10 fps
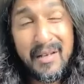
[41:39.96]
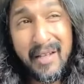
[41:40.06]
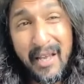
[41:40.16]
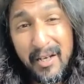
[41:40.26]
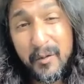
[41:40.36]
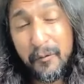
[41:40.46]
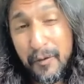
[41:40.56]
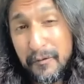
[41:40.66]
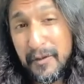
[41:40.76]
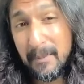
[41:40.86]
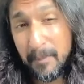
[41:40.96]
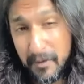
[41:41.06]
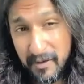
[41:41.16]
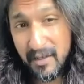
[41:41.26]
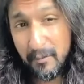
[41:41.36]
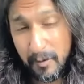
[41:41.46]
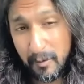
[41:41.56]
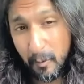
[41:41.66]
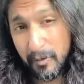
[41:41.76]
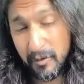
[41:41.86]
10 to
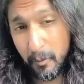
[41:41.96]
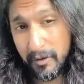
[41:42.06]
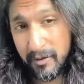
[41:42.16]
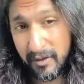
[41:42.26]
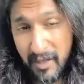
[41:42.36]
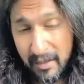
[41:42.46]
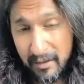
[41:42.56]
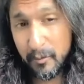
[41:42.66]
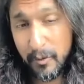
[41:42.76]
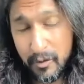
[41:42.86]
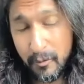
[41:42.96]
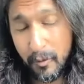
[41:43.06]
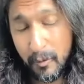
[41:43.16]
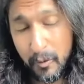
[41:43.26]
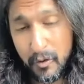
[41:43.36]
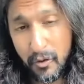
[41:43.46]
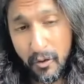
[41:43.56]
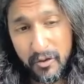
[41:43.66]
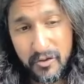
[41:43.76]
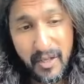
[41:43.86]
15%, which is what the exchanges would
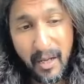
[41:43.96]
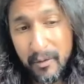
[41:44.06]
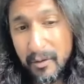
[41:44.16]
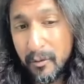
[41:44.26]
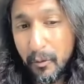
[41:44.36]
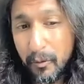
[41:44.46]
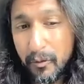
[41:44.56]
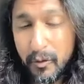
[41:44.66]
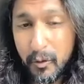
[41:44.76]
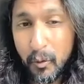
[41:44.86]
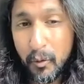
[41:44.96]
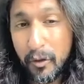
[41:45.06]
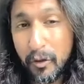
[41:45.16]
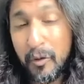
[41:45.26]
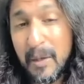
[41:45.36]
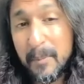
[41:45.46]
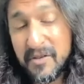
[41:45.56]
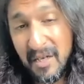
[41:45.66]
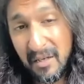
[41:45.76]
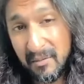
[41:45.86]
charge, down to 2 to
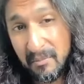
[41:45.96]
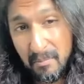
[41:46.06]
3%.